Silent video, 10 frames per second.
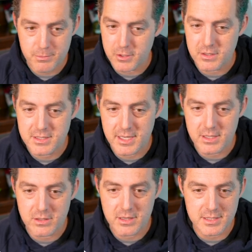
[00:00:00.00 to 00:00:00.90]
But let's take a
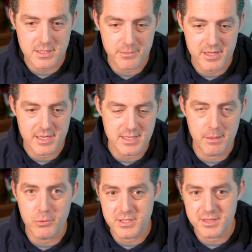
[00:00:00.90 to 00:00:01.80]
look at some of the
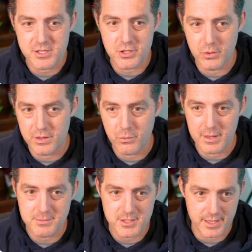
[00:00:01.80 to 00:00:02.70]
examples that they show on the
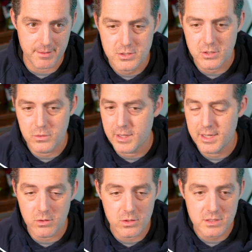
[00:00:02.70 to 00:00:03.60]
website. So
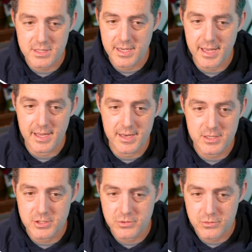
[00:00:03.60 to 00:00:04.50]
it looks like an
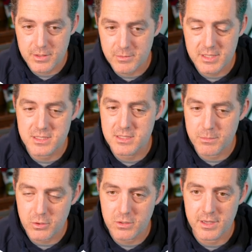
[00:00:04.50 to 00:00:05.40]
extremely
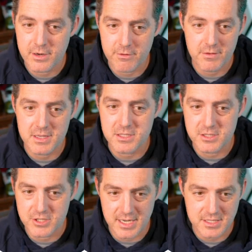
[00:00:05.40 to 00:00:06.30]
similar interface to
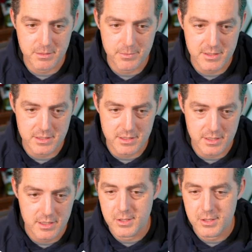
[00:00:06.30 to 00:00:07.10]
ChatGPT.